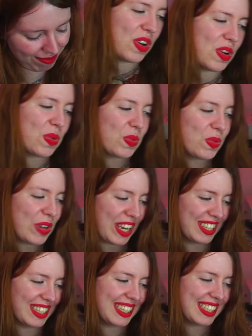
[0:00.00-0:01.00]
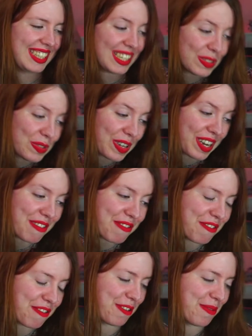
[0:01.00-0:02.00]
Well, this one
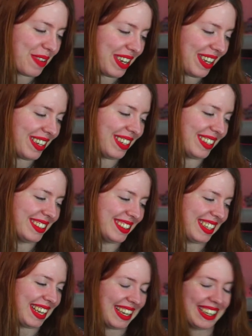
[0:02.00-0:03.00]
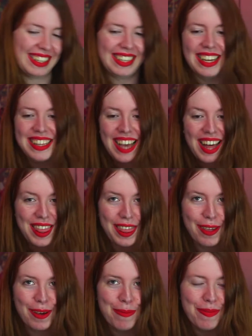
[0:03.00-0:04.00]
for me, it's like an
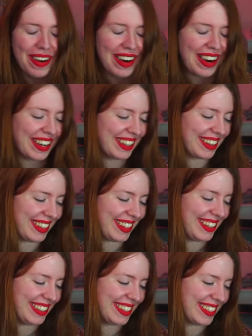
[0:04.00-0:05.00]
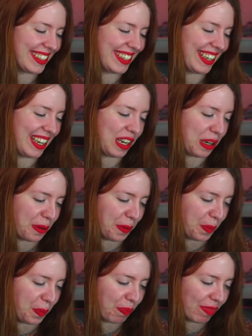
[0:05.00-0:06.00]
anthem. I think
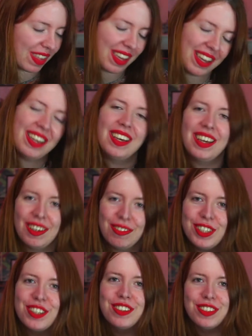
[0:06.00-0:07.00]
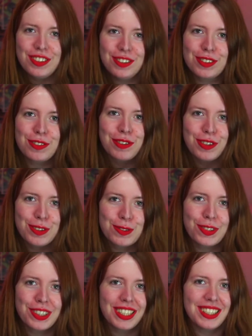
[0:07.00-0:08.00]
if she continues, of course,
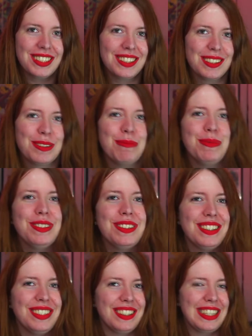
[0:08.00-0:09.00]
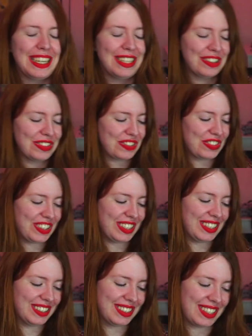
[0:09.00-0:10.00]
working in the music
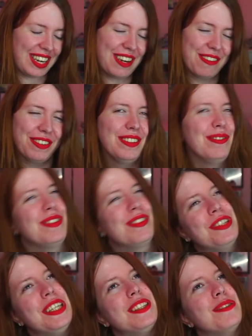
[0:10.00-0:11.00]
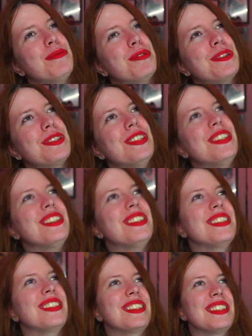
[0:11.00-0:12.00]
industry and stuff and creating more
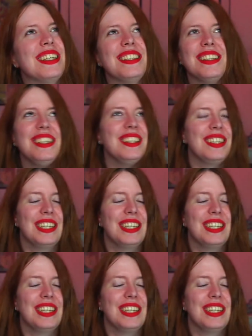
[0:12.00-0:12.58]
songs, I think